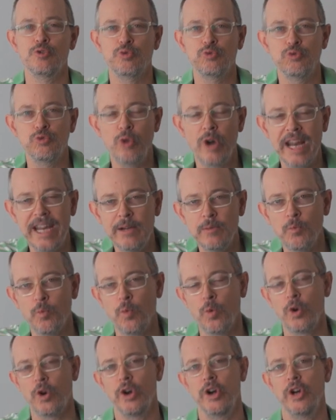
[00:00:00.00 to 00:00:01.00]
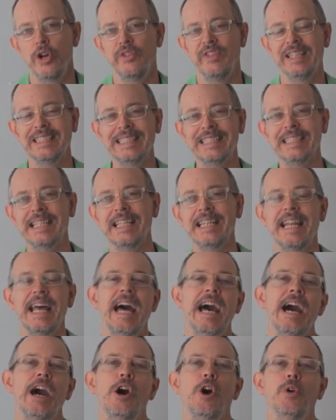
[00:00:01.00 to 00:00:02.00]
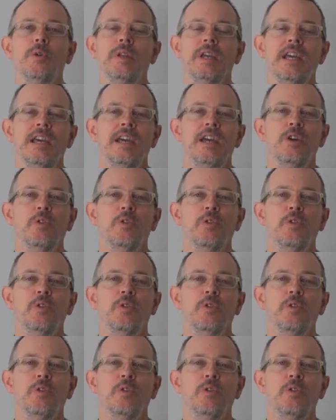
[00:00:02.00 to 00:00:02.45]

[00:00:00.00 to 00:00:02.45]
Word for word: great word. This is a noun.